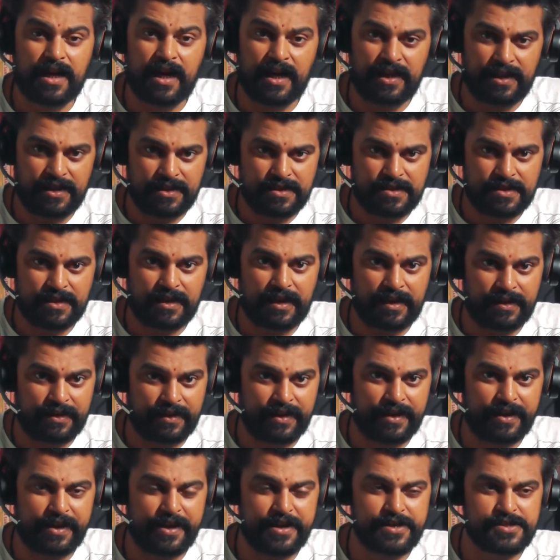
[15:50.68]

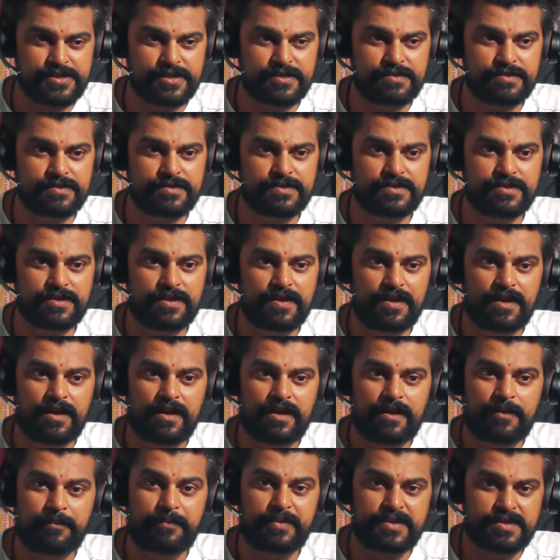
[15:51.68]
coloring agents,
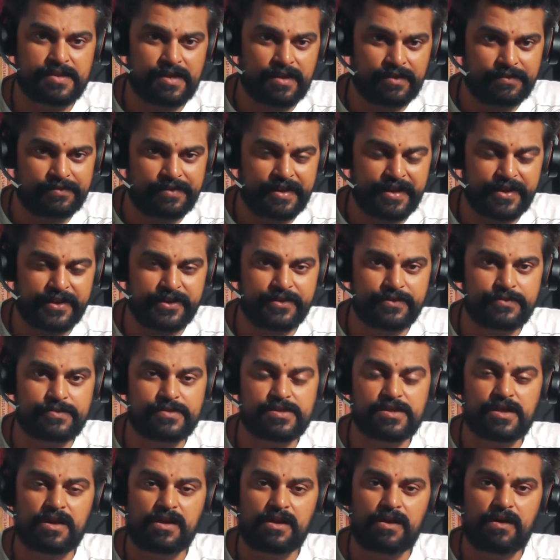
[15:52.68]

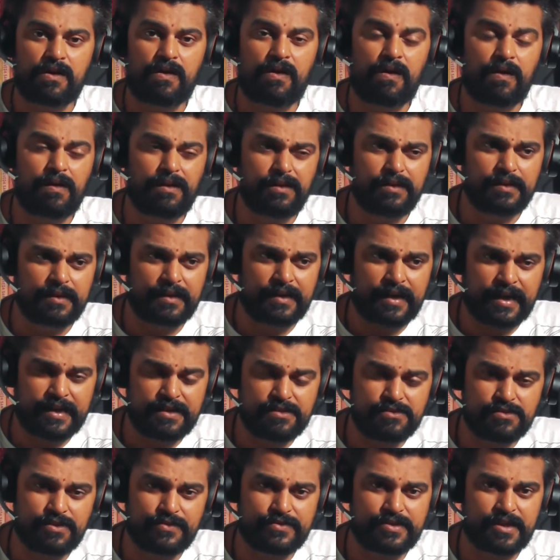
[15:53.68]
preservatives, all
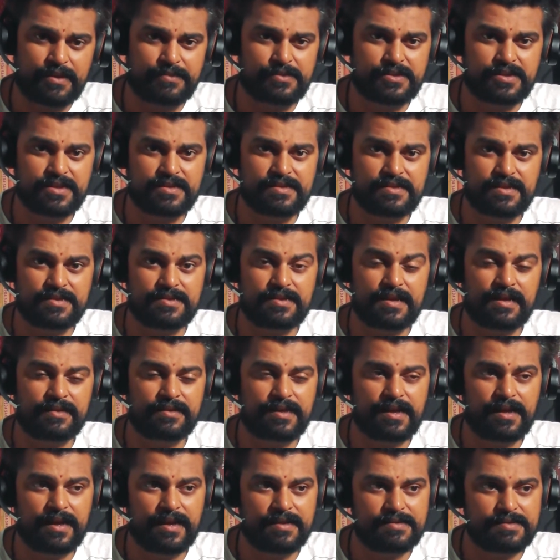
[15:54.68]
kinds of substances are
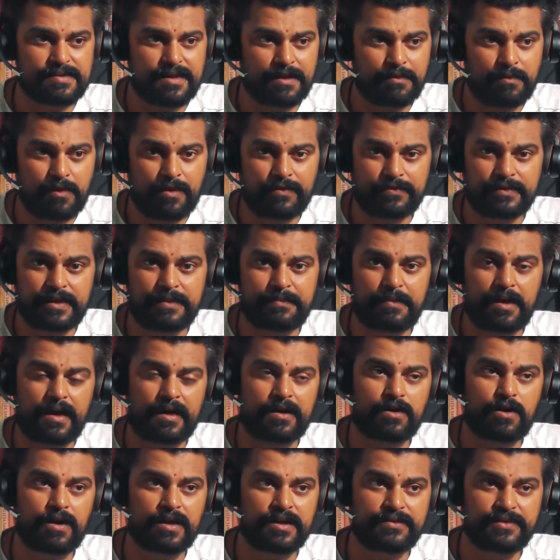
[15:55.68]
there, and some of them are
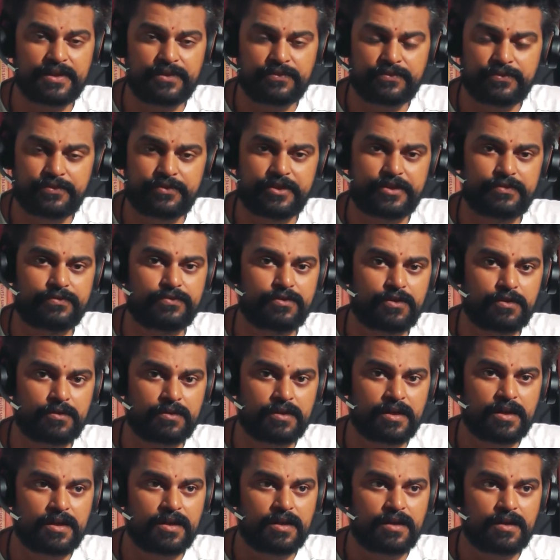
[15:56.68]
not even fit for,
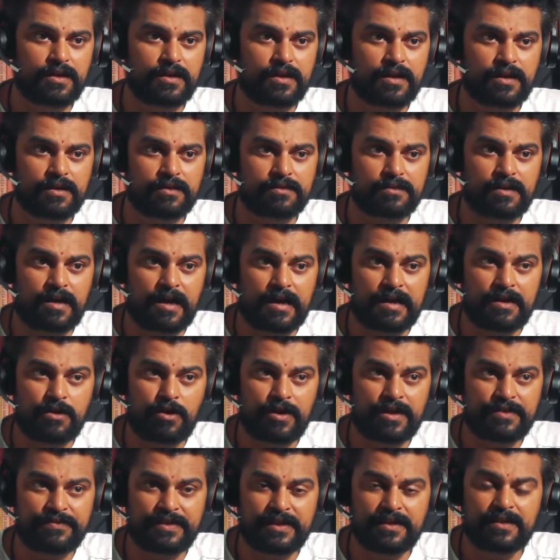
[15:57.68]
are
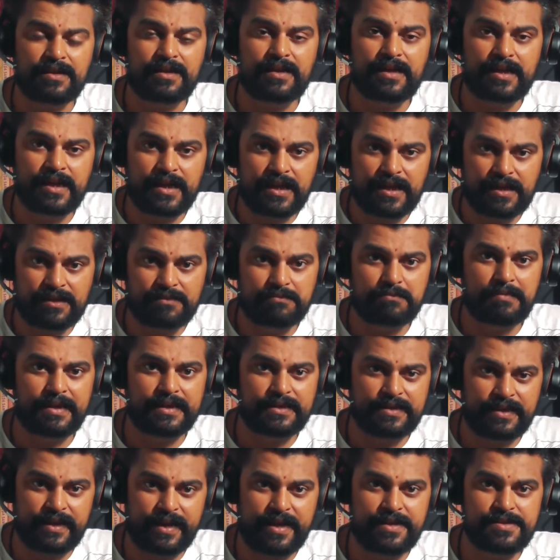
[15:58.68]
not even cleared by
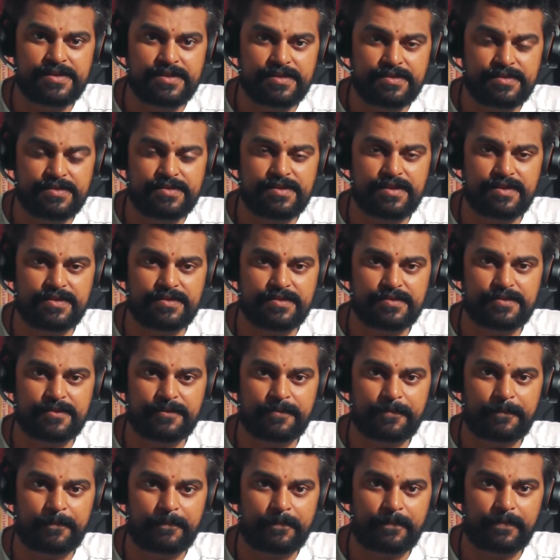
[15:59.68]
the
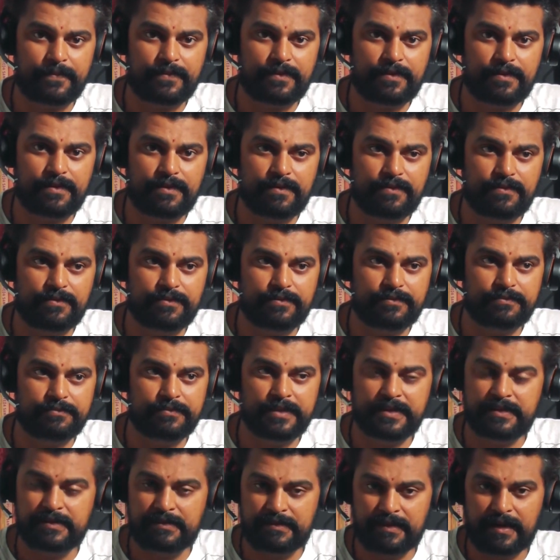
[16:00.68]
agencies,
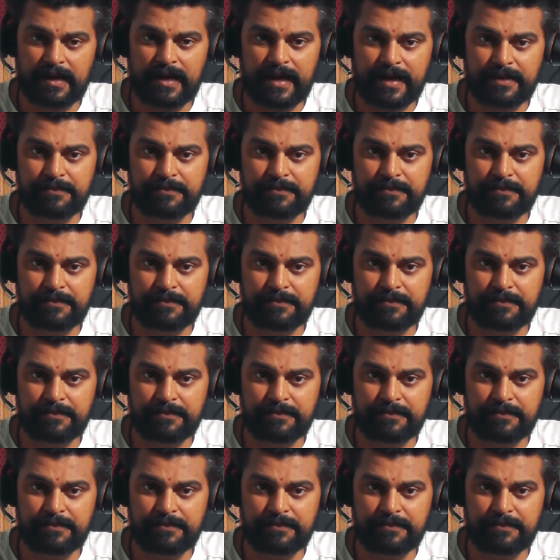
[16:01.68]
by the drug